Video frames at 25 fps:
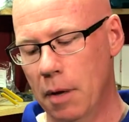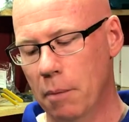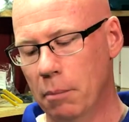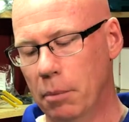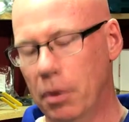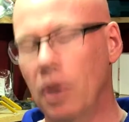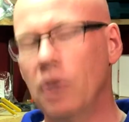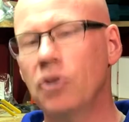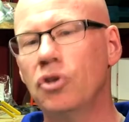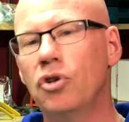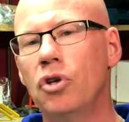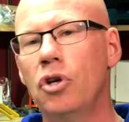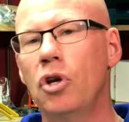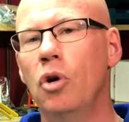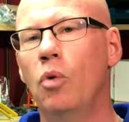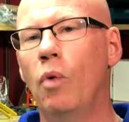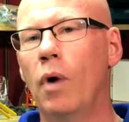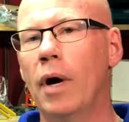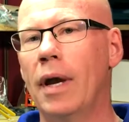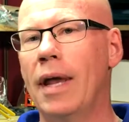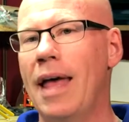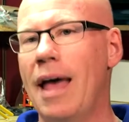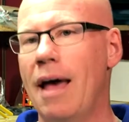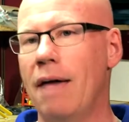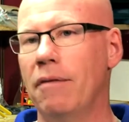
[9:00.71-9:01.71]
But also you
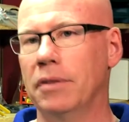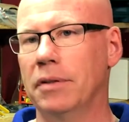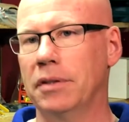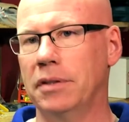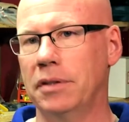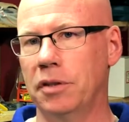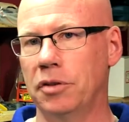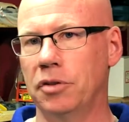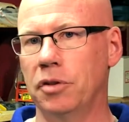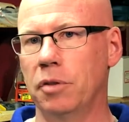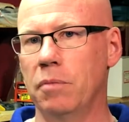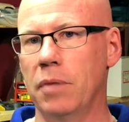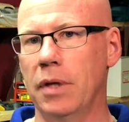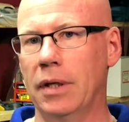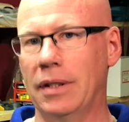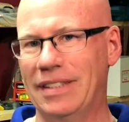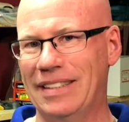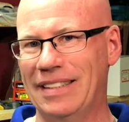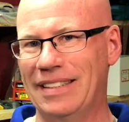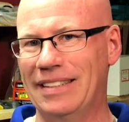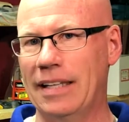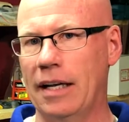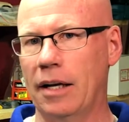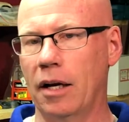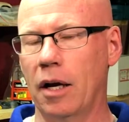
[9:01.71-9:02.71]
want to have a system that's
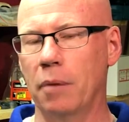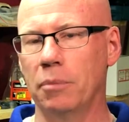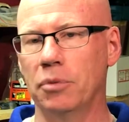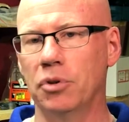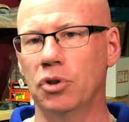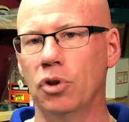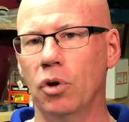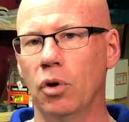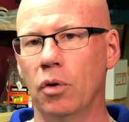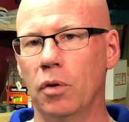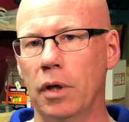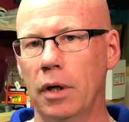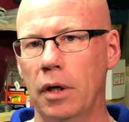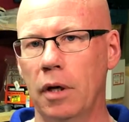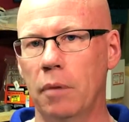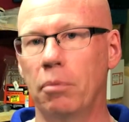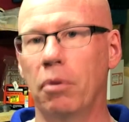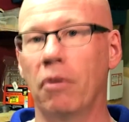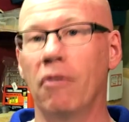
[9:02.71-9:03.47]
set up so that it